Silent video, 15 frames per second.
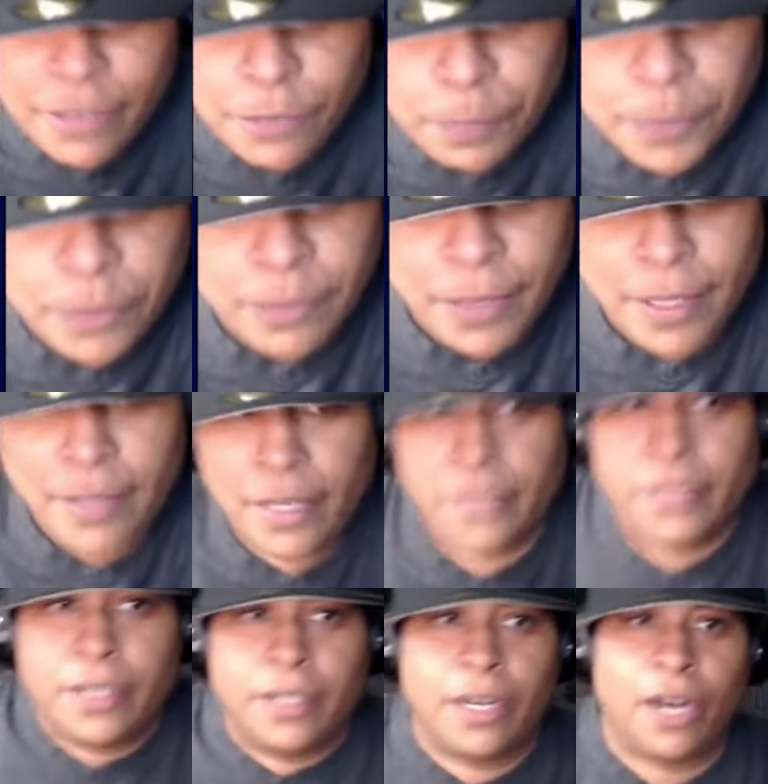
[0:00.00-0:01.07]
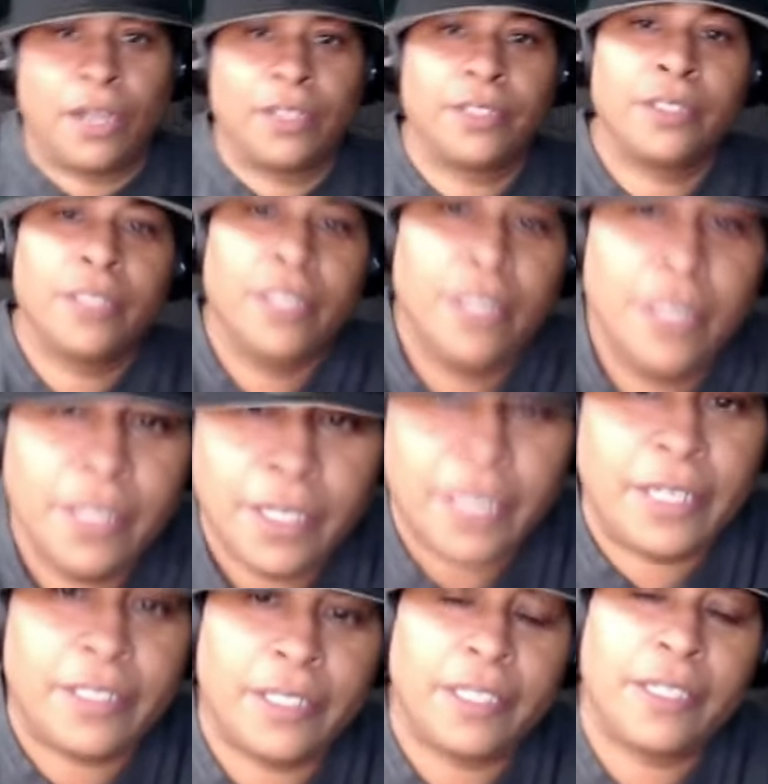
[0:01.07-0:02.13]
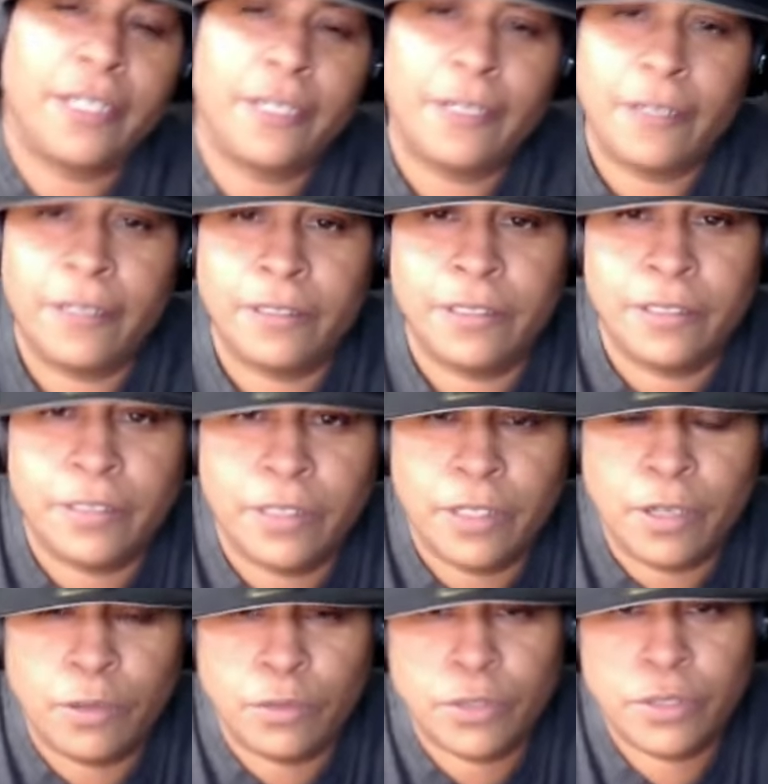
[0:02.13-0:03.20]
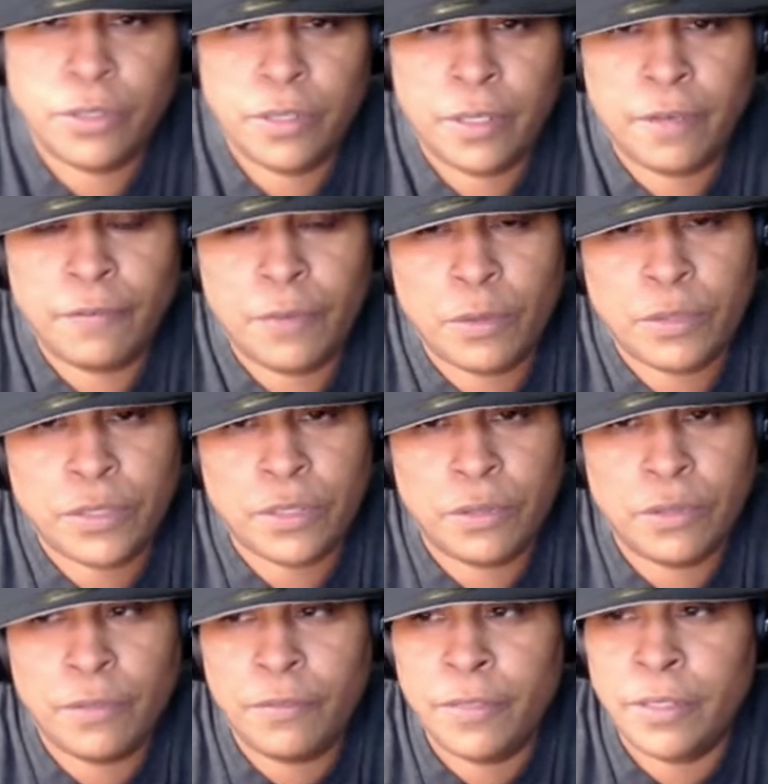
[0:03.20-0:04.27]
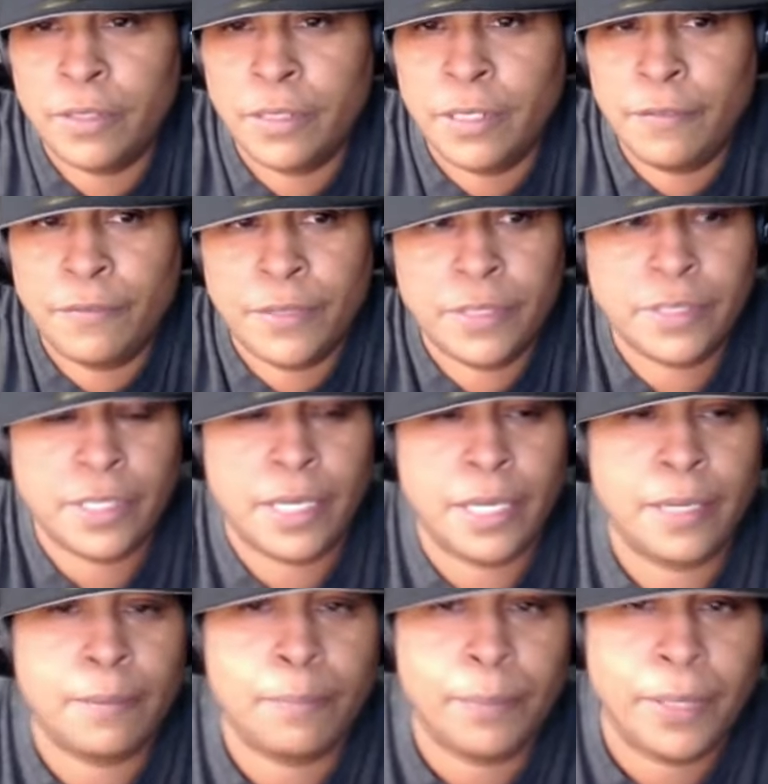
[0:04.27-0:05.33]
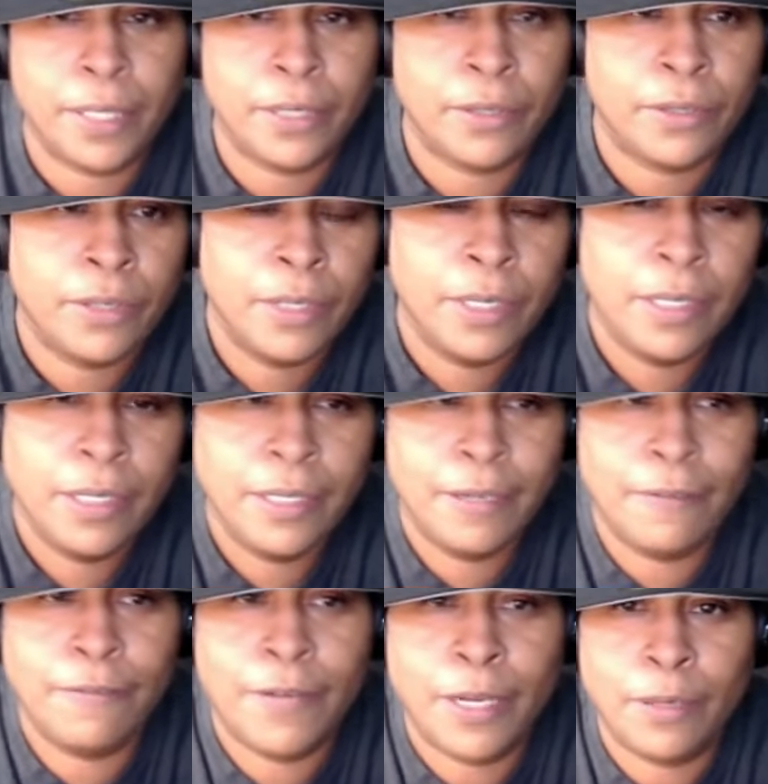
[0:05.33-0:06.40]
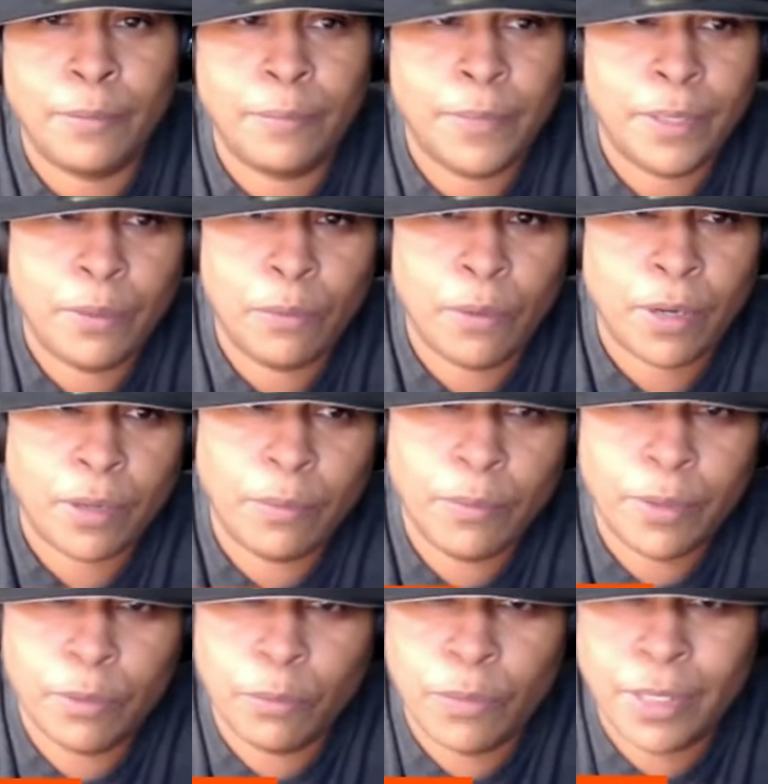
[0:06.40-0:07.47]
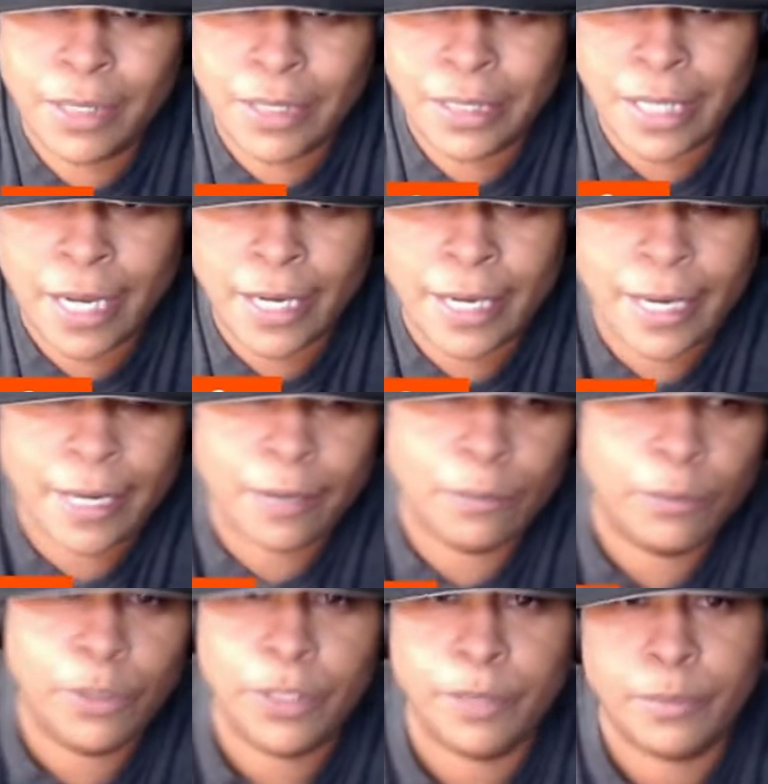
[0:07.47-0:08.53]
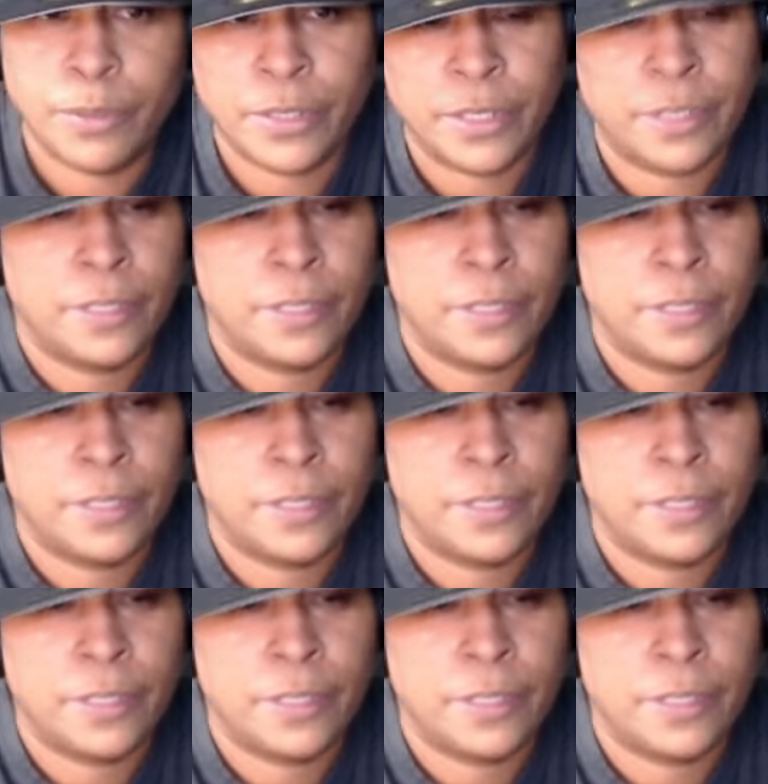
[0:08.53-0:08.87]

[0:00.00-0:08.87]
spent some time down there in Nolens as a uh, assistant coach, uh, focused on de- defense and player development, working with one Zion Williamson,